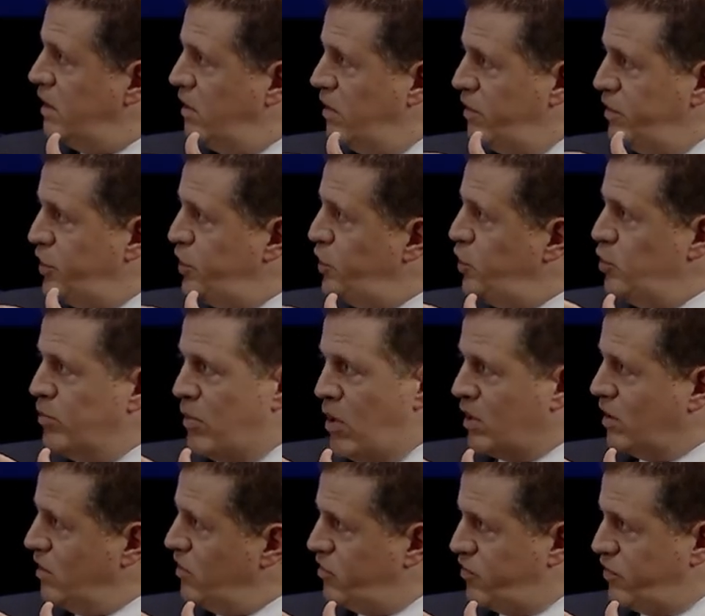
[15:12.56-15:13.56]
new
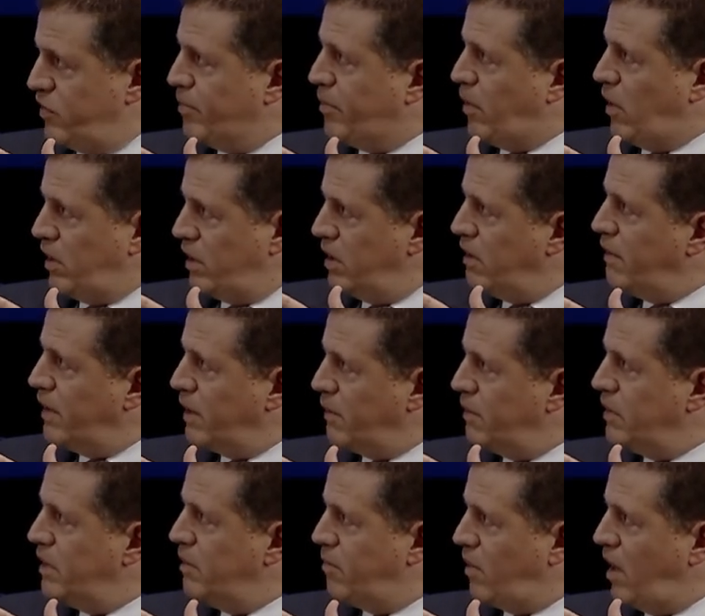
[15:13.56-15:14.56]
models for partnering
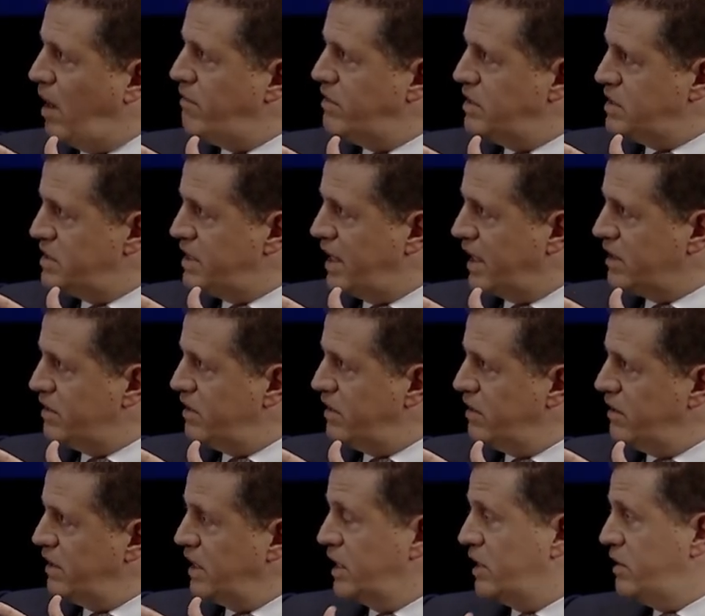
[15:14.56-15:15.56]
with the private
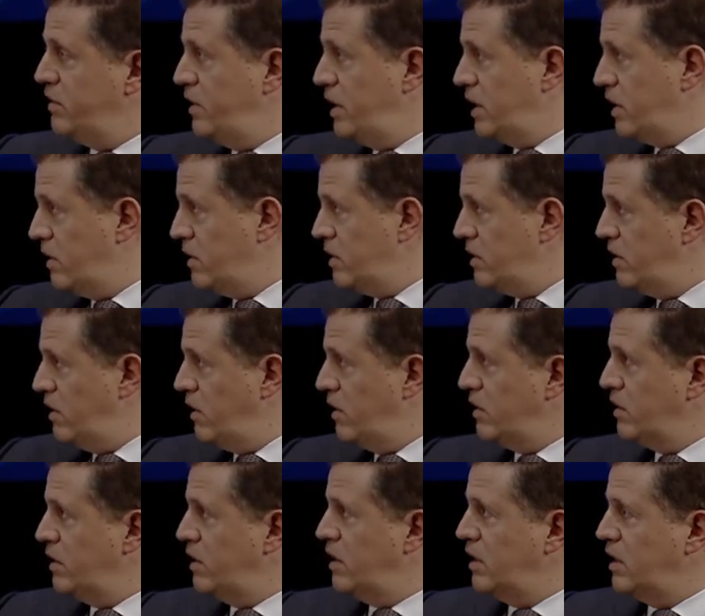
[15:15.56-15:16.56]
sector, including
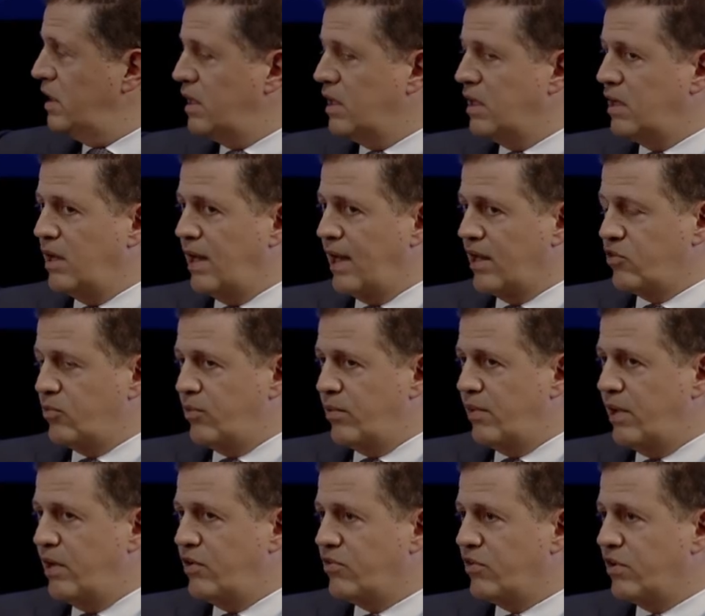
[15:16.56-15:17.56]
on
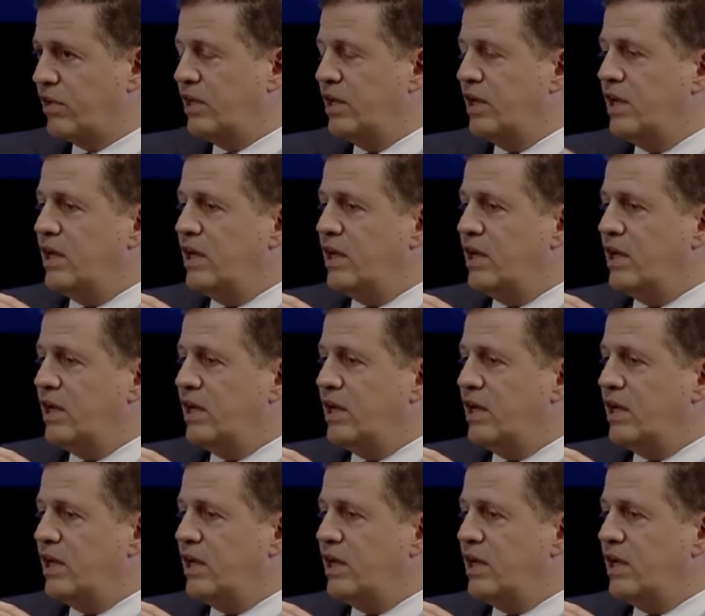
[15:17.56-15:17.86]
exploration,